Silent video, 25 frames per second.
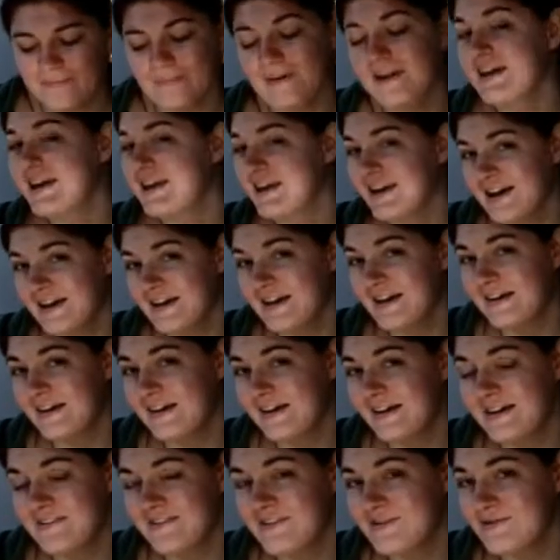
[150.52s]
but I
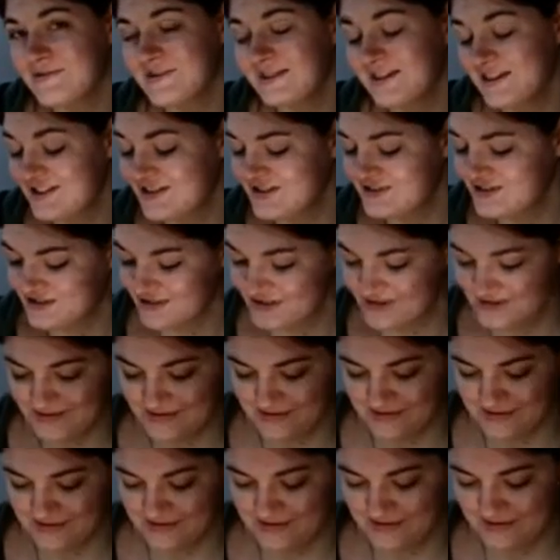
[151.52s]
never really
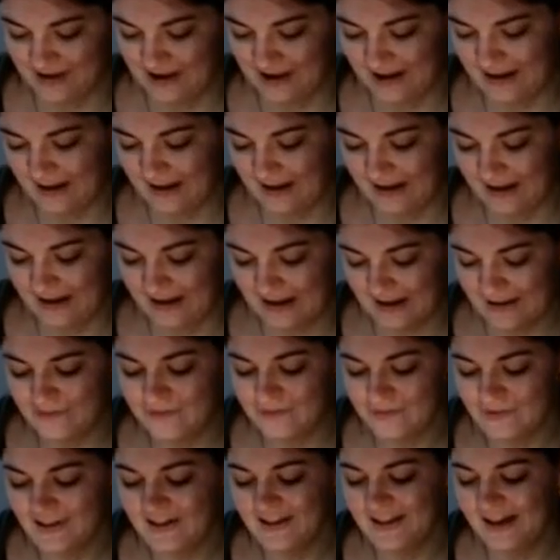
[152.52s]
do. I,
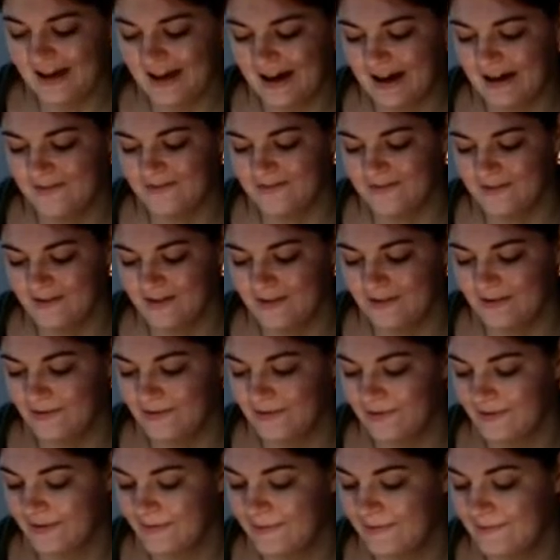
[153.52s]
I really have
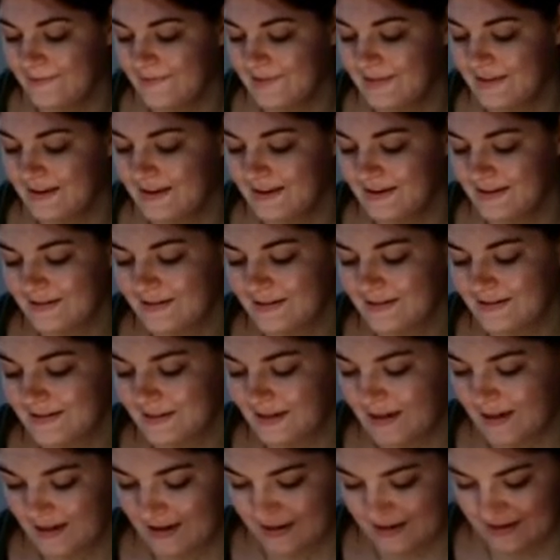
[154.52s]
to
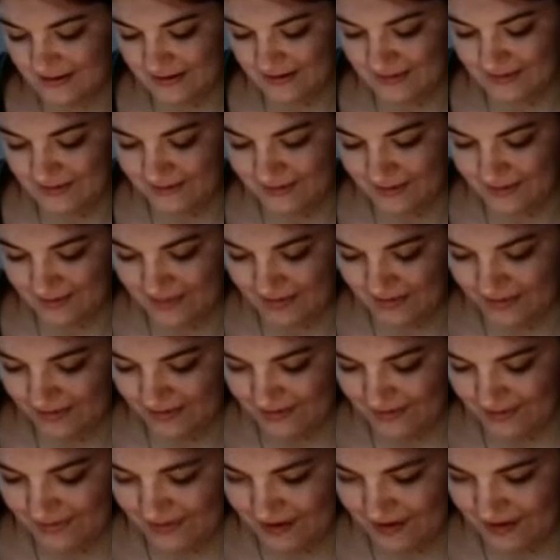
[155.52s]
start flipping
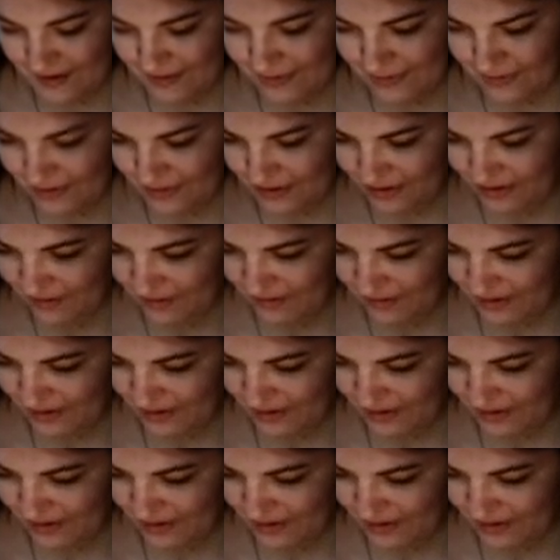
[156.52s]
through my notebooks